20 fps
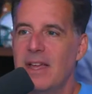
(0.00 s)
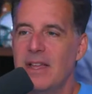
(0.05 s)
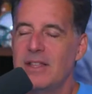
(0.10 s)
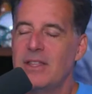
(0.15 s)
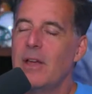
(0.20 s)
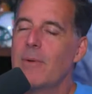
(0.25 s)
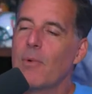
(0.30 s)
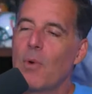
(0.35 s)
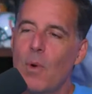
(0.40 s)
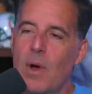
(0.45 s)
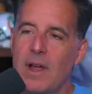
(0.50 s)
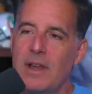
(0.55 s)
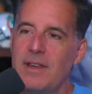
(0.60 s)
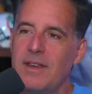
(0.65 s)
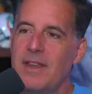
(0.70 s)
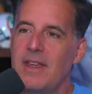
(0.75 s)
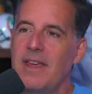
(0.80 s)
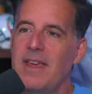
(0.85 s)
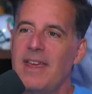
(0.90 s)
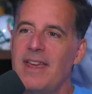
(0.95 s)
Number
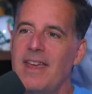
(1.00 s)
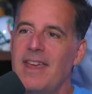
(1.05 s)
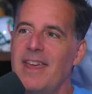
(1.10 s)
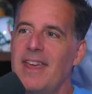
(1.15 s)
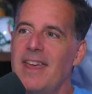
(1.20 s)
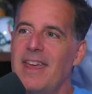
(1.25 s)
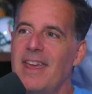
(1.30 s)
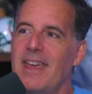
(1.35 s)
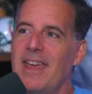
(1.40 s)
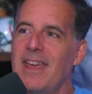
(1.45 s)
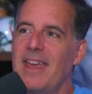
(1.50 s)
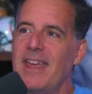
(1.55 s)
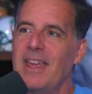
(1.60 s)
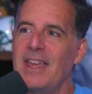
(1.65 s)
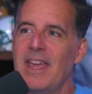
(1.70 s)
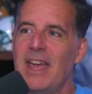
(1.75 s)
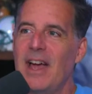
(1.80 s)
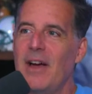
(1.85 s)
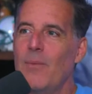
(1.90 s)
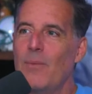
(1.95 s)
one,
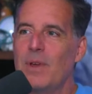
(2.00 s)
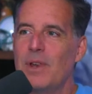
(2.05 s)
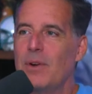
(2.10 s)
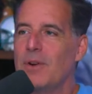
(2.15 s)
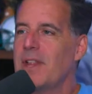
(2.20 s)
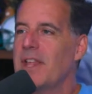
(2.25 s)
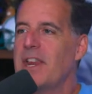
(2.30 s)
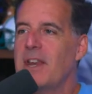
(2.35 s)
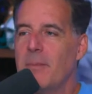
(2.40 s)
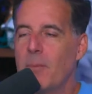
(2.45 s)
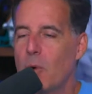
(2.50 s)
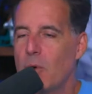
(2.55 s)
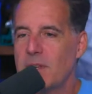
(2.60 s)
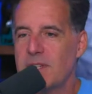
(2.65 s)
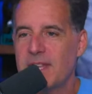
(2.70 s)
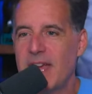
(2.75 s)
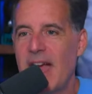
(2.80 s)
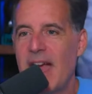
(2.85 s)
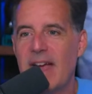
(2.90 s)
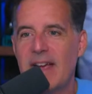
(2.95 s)
we don't need any more
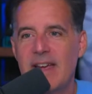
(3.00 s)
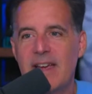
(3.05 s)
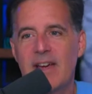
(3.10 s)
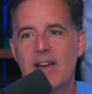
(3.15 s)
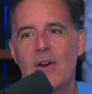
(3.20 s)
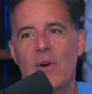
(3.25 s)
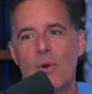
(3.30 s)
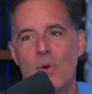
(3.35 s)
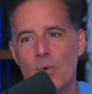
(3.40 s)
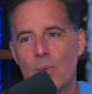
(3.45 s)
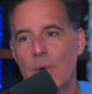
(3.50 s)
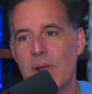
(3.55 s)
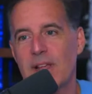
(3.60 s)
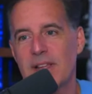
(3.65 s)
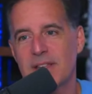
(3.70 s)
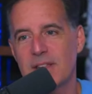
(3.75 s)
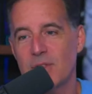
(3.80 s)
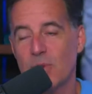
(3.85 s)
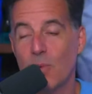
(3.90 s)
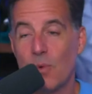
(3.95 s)
Zach or
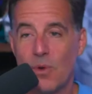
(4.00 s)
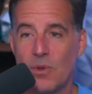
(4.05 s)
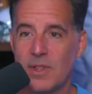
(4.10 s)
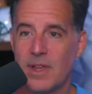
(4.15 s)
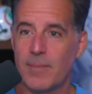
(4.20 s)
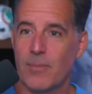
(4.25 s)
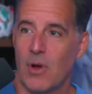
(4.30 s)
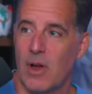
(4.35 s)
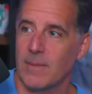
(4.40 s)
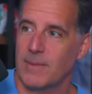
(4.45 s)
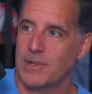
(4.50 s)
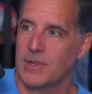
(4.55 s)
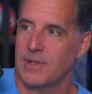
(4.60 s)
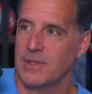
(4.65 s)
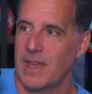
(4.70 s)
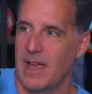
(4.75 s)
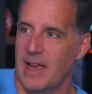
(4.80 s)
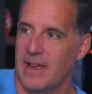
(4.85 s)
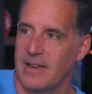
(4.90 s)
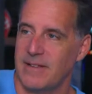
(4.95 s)
Ricks in the world. I promise you
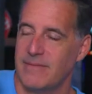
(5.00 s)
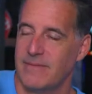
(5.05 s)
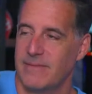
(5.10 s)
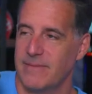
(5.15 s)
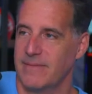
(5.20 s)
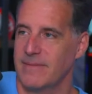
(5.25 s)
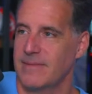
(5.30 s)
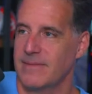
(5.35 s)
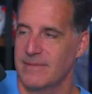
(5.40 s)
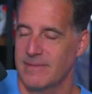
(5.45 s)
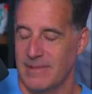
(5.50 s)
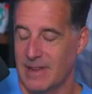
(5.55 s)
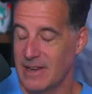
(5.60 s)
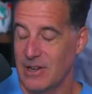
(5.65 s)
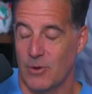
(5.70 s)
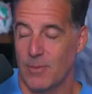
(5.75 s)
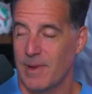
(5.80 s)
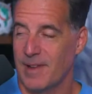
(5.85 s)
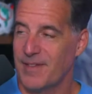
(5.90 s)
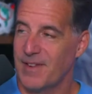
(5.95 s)
that. I
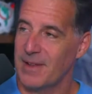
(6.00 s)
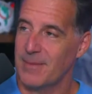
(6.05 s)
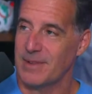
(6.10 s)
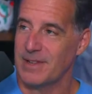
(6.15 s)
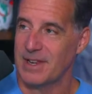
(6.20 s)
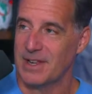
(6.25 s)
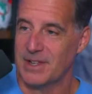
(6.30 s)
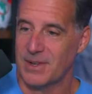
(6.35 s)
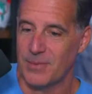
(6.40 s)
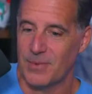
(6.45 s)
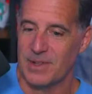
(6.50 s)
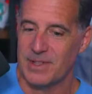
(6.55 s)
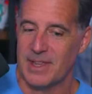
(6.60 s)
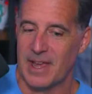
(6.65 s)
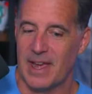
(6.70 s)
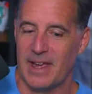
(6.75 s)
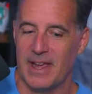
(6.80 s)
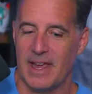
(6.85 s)
know my family doesn't want that.